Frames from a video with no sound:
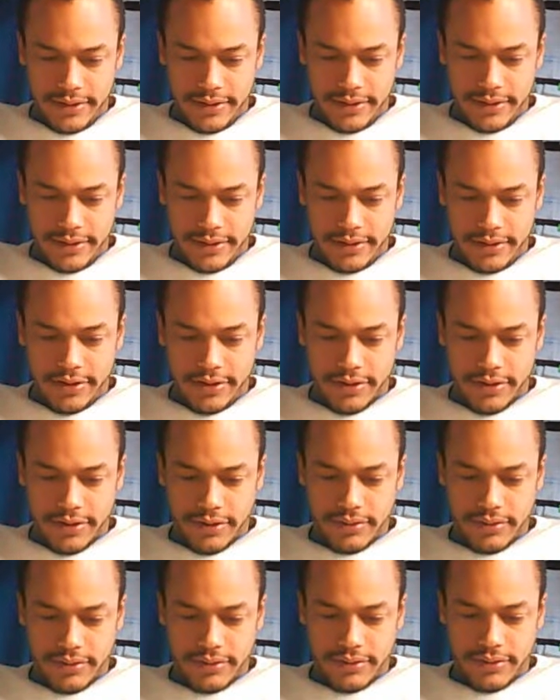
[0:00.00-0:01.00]

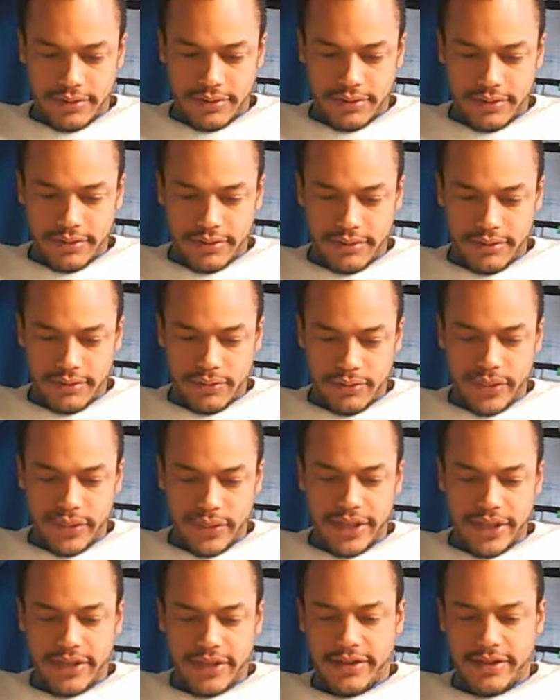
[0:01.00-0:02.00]
So we
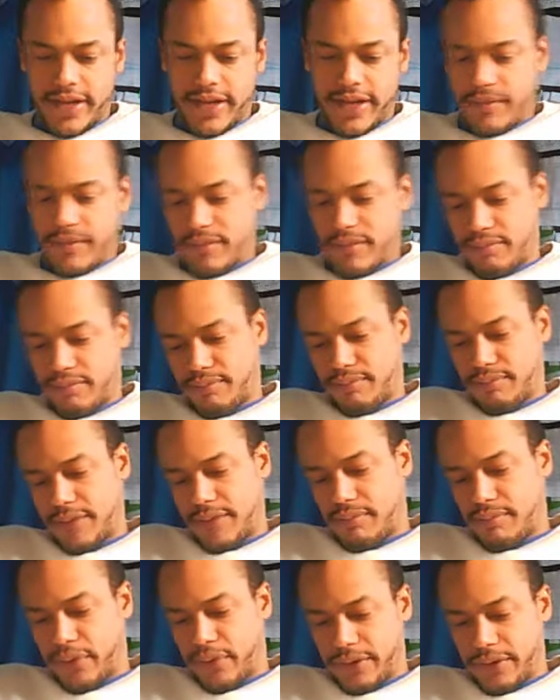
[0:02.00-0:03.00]
get the segment
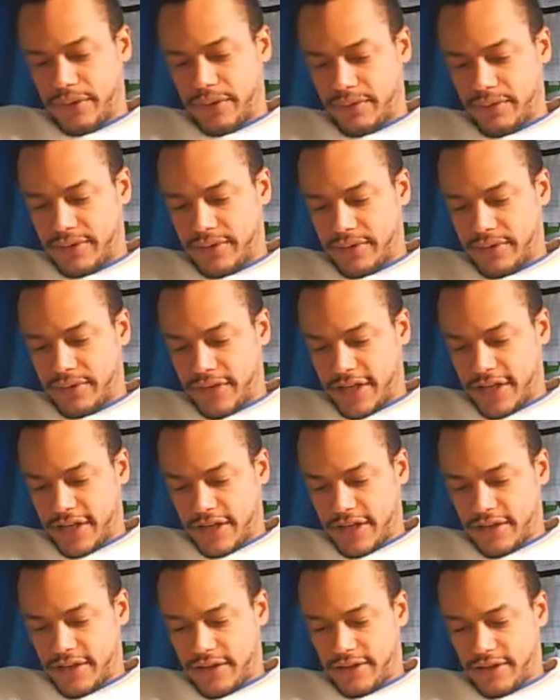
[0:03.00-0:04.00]
midpoint
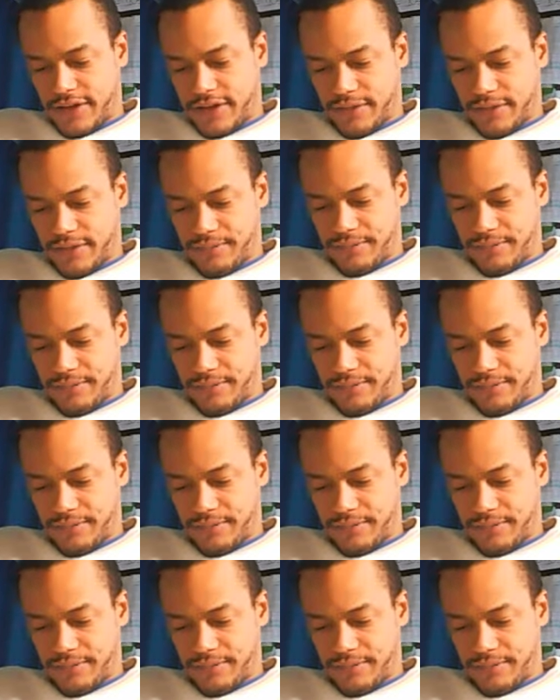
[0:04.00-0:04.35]
theorem.